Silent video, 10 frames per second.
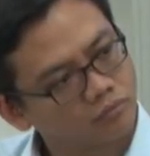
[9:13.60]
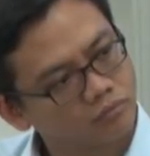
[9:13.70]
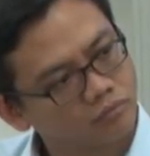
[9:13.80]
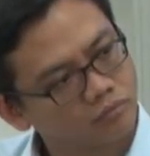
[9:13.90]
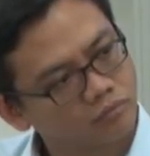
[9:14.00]

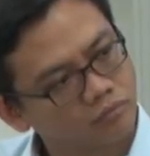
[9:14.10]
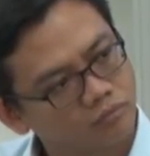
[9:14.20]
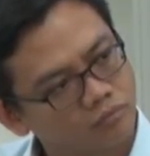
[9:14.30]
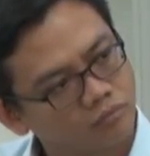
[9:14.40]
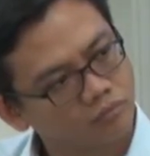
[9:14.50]

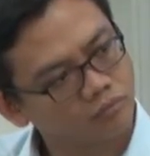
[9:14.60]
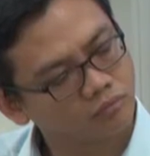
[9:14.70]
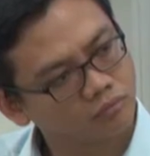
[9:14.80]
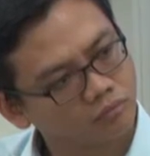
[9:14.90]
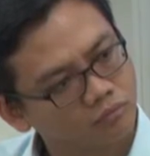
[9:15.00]

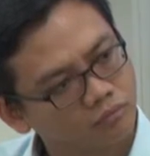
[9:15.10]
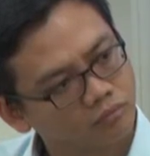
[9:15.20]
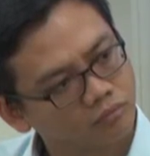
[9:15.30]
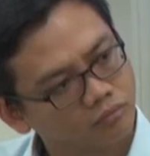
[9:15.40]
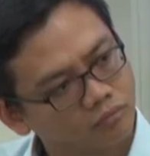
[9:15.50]

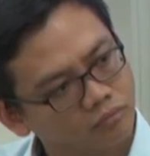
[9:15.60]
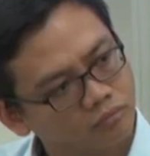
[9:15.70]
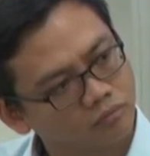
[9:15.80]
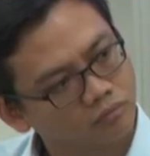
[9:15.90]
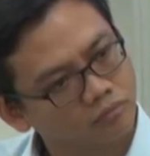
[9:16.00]

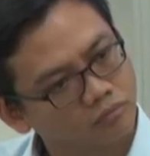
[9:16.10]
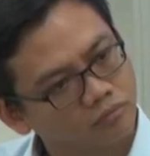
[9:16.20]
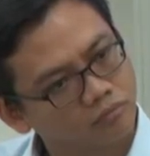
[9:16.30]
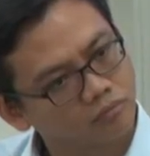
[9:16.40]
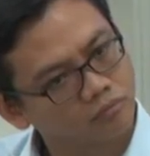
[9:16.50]

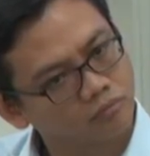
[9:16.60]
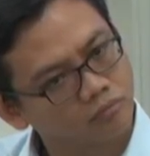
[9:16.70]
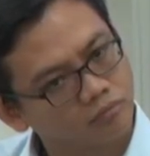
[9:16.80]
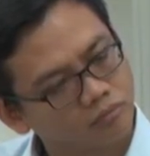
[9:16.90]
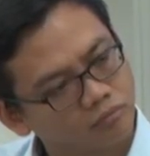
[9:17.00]

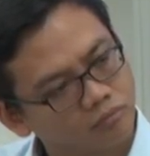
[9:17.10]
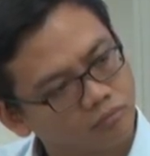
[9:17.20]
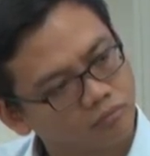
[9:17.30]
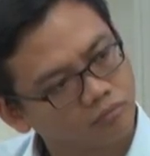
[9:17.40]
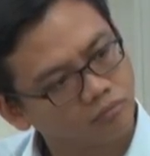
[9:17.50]

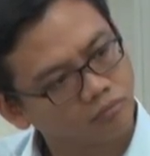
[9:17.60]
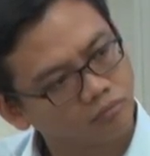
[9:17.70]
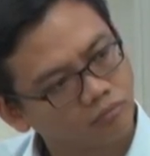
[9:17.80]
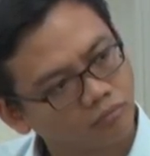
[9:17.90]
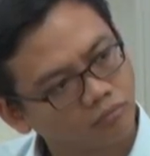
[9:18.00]

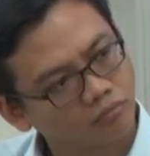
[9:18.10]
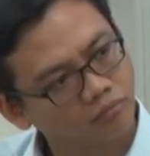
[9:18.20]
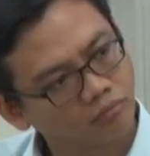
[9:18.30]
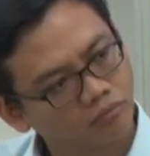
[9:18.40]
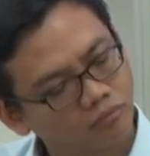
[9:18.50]

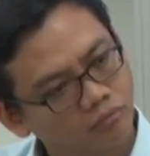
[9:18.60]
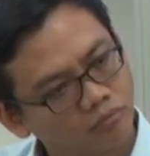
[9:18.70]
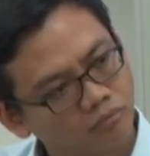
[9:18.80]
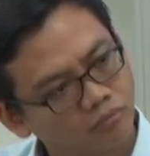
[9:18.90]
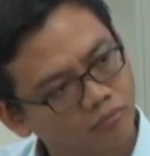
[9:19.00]

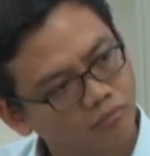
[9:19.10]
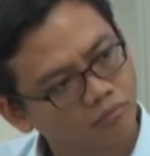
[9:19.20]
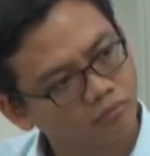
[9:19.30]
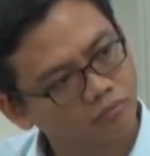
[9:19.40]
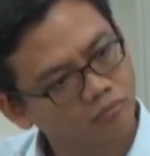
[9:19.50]

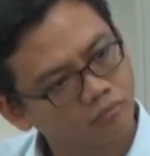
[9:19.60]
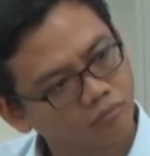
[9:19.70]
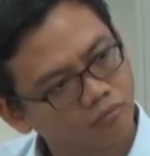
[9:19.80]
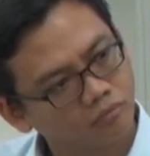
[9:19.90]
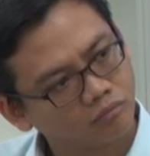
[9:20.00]

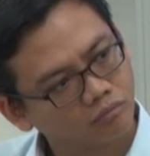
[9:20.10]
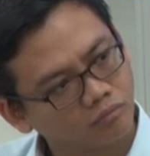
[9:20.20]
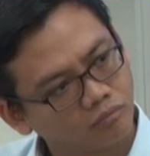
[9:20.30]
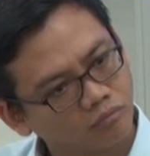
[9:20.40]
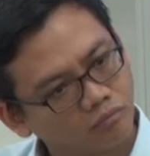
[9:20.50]

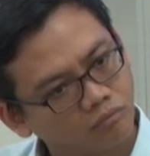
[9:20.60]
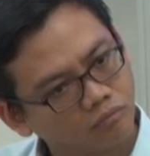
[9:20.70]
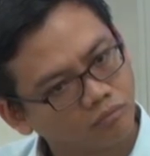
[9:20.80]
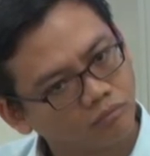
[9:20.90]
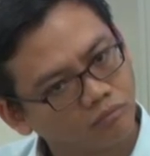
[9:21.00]

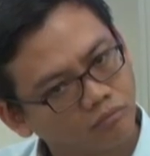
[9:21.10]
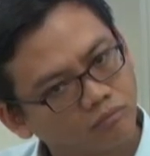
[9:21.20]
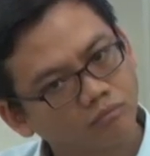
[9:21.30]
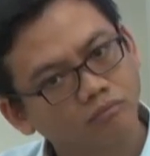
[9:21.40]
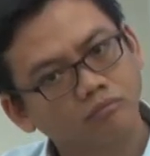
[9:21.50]
The person shown says nothing.